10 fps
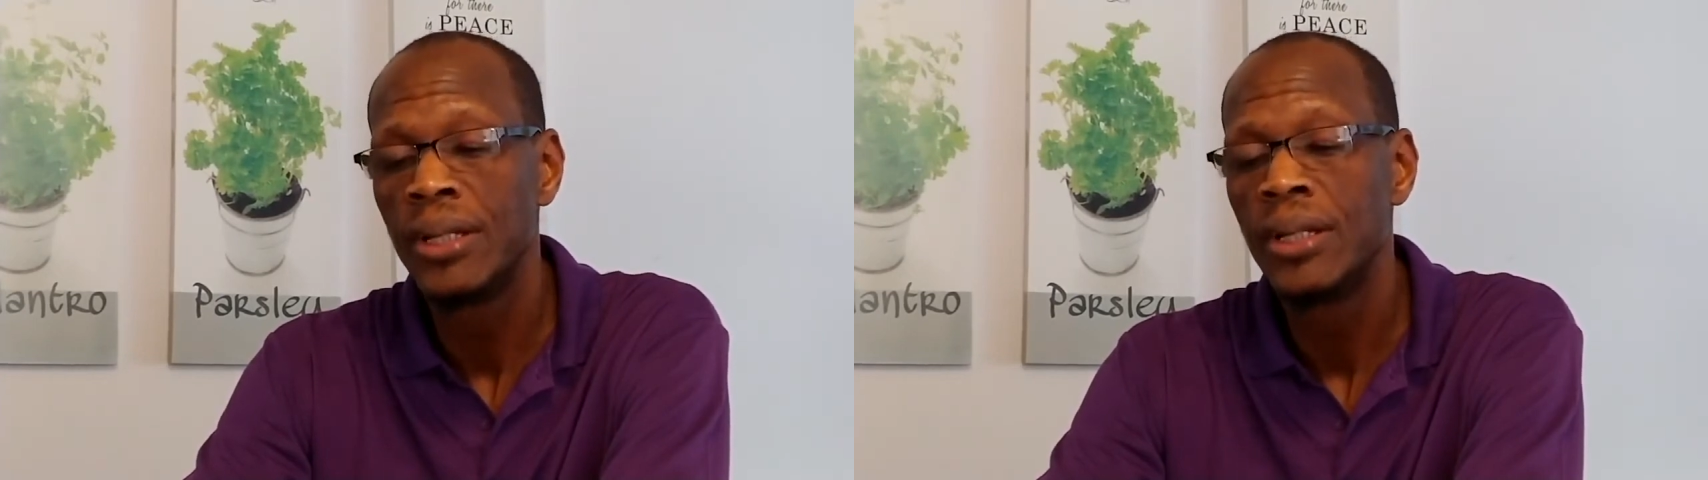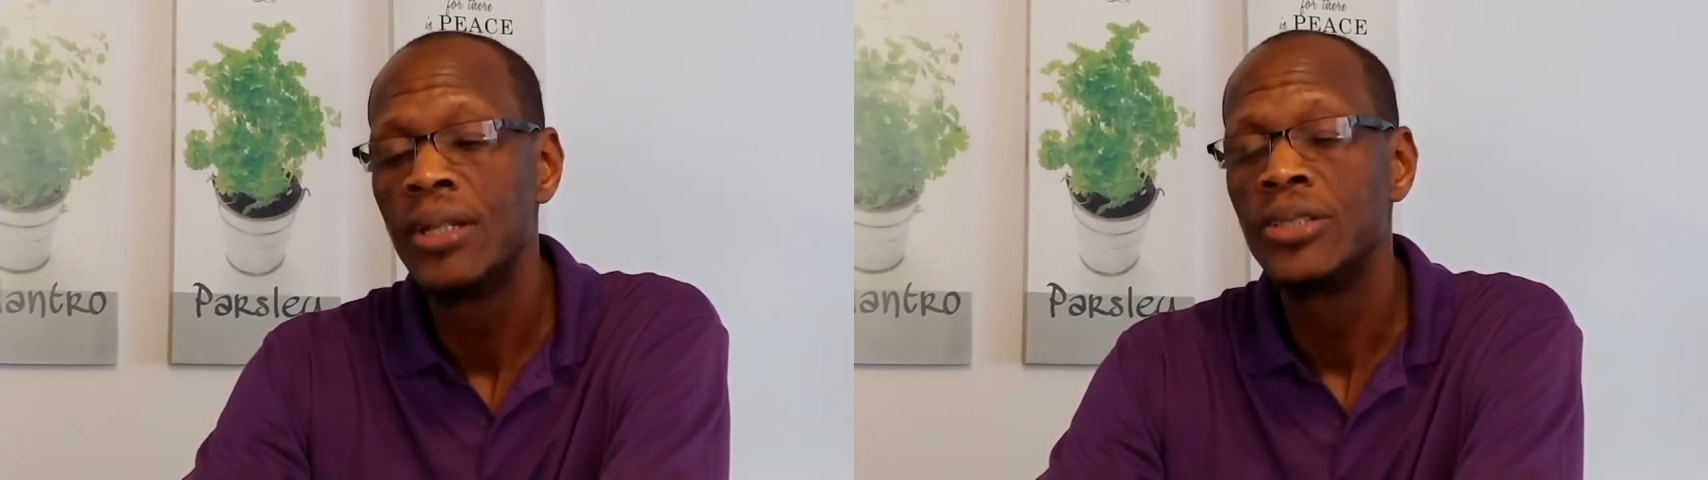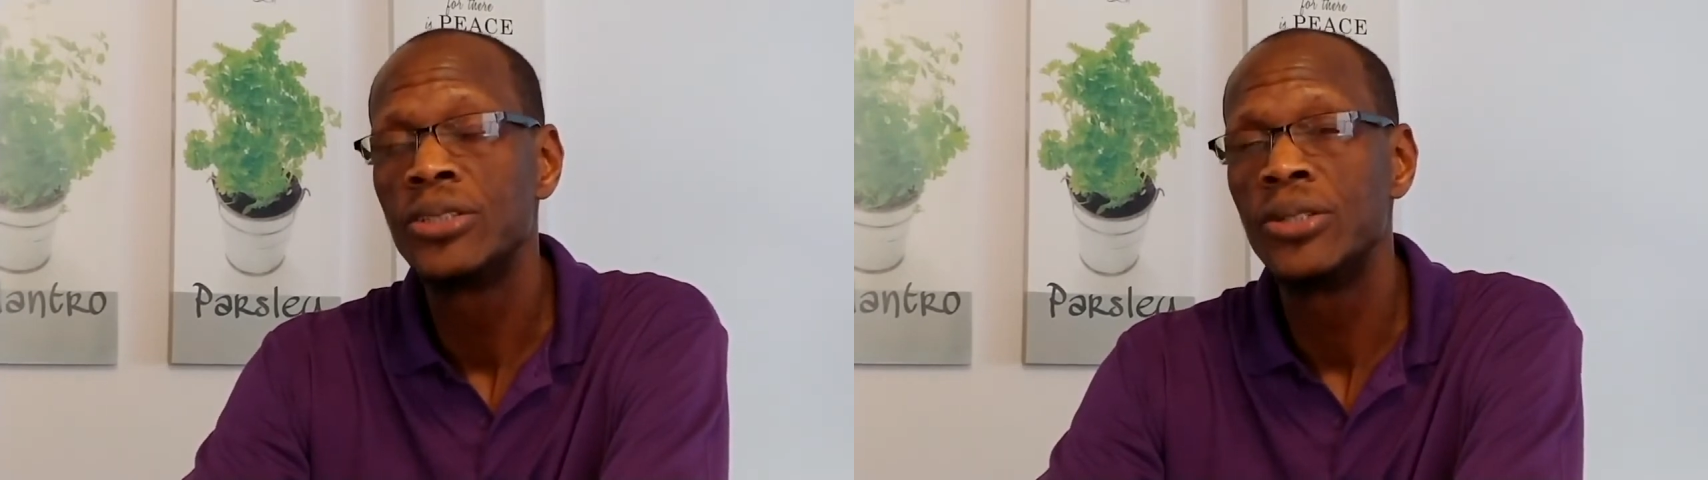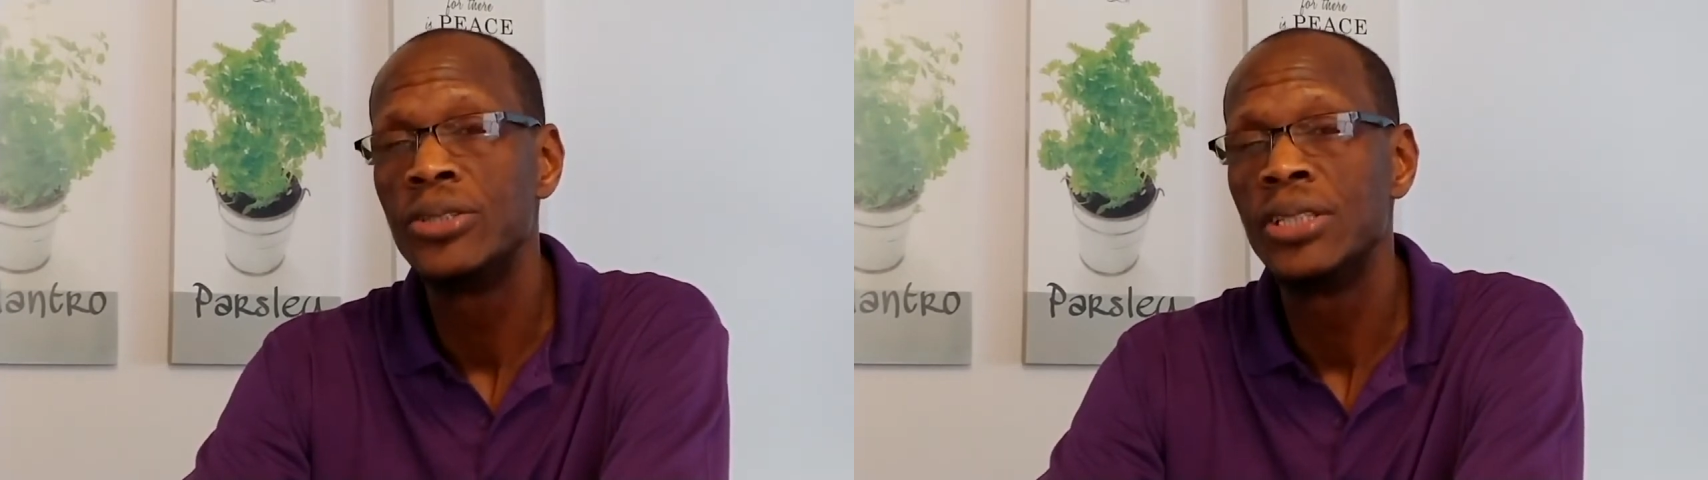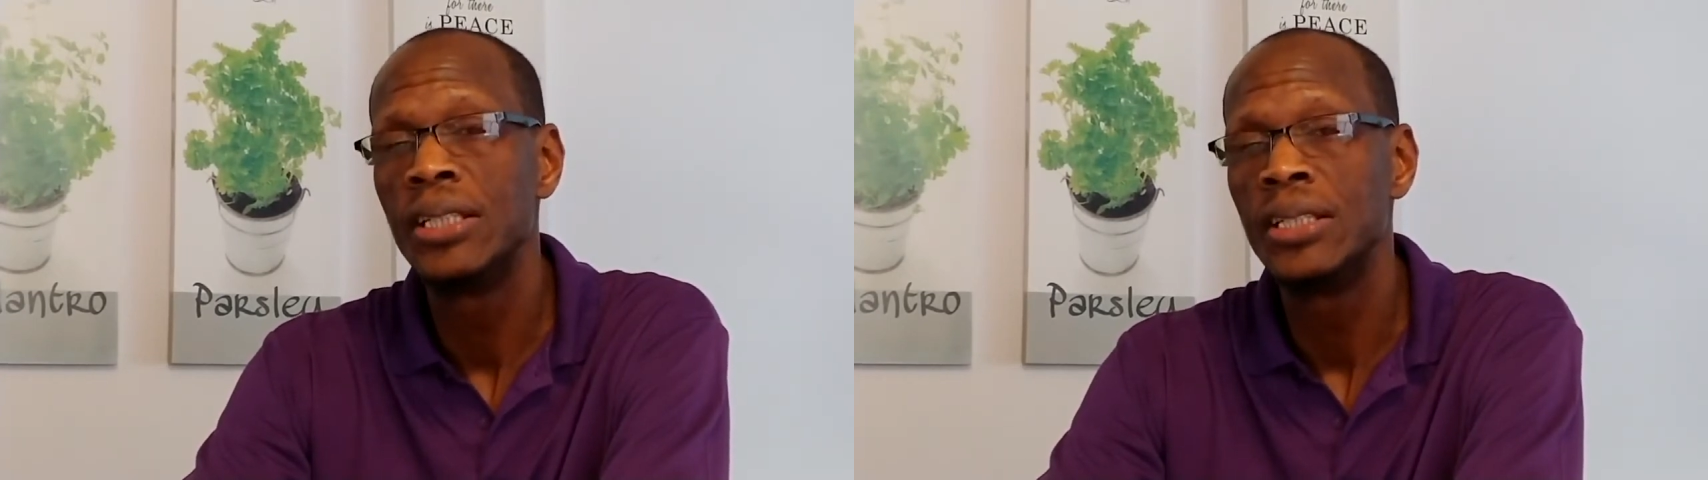Sir
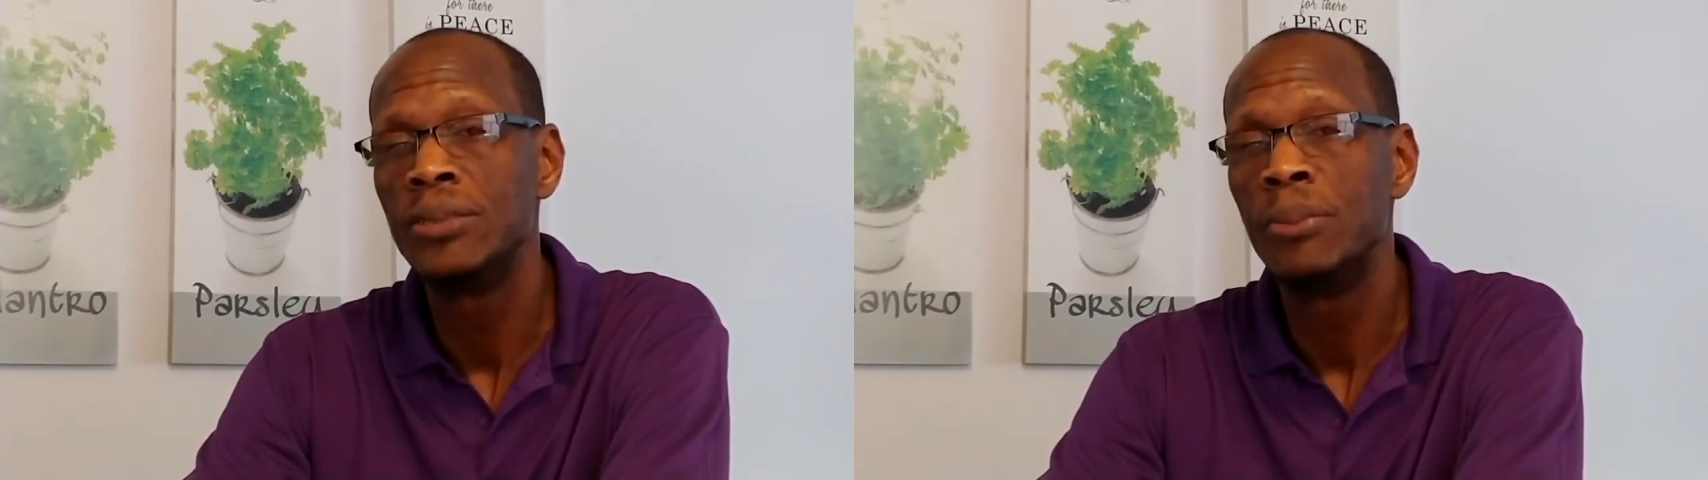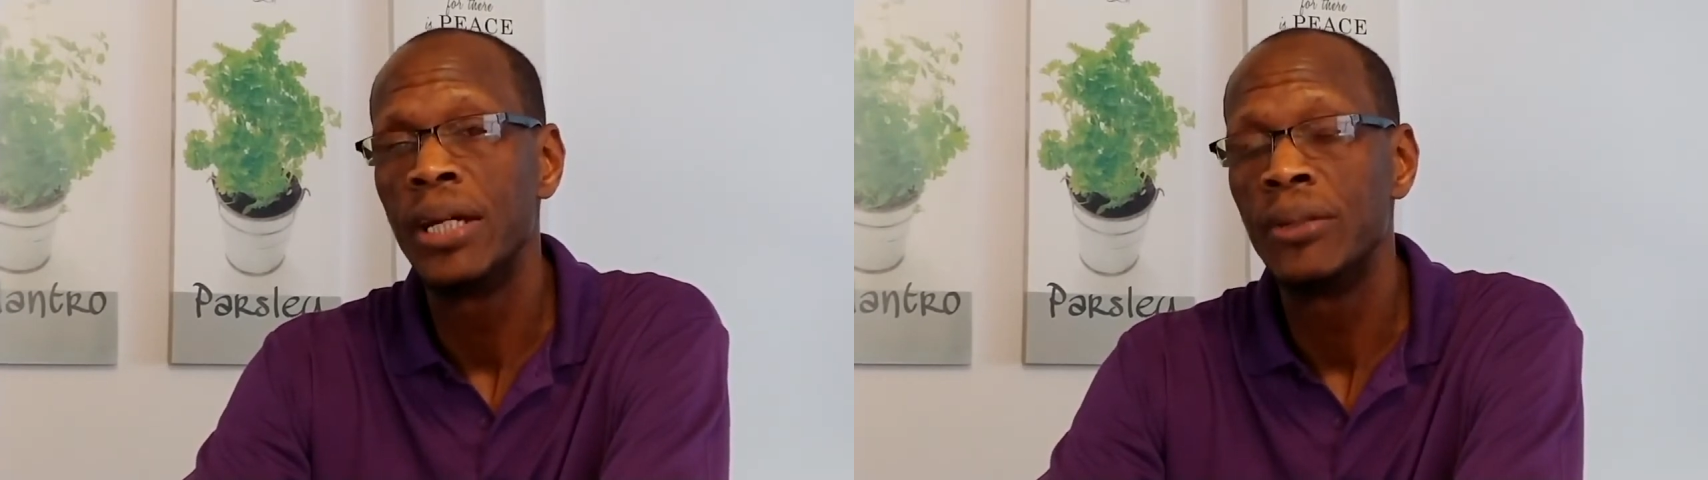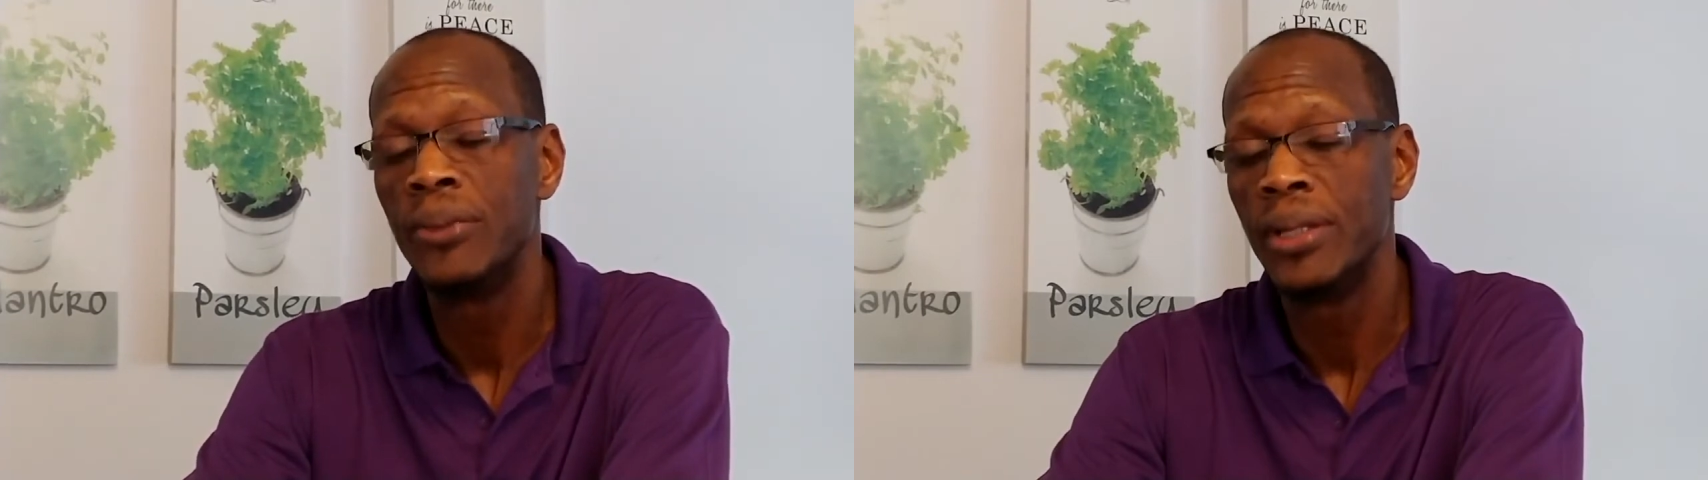Jennings Beckwith.